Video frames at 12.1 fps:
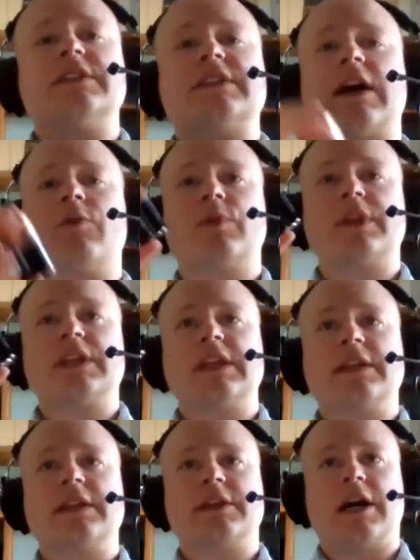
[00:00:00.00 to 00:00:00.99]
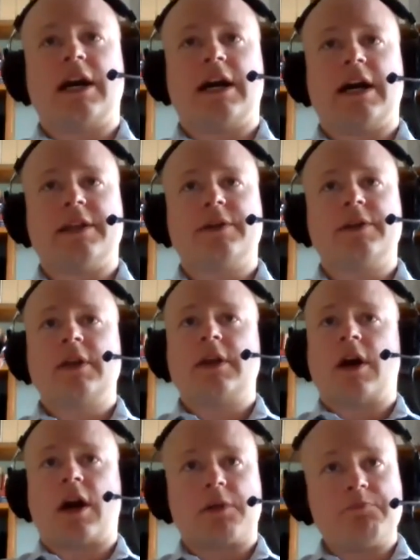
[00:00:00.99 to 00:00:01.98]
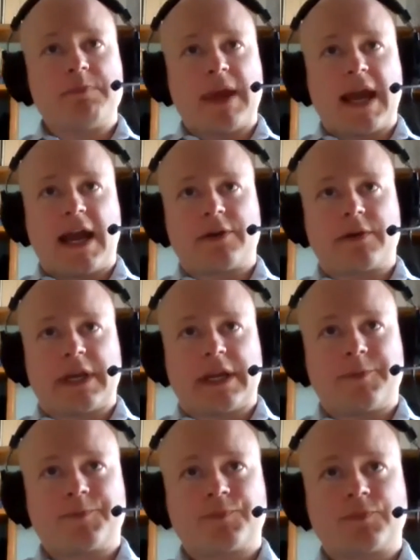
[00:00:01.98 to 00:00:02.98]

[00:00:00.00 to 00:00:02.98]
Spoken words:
is how we need God, our battery,